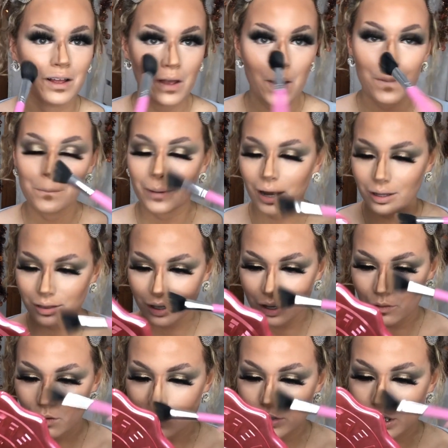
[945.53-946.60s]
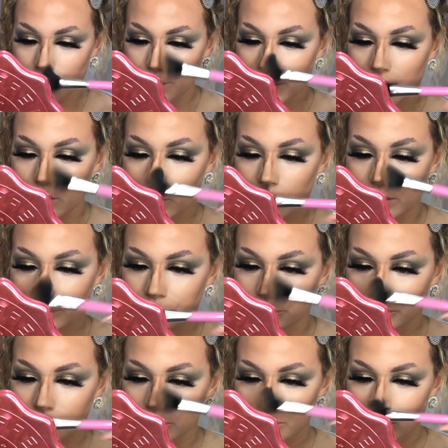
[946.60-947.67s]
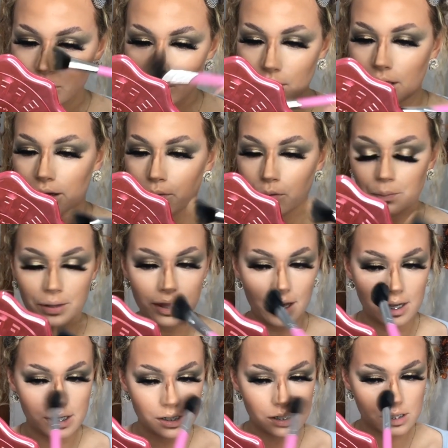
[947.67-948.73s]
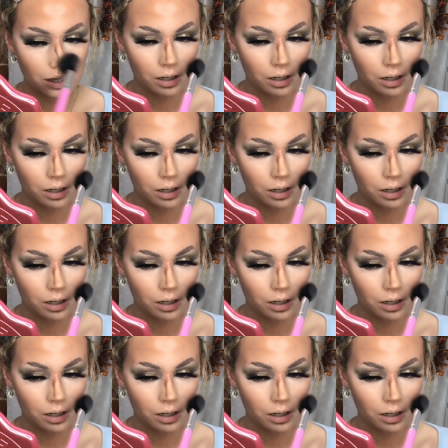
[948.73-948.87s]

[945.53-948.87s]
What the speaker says: but I think if I was going to pick one, it would be this.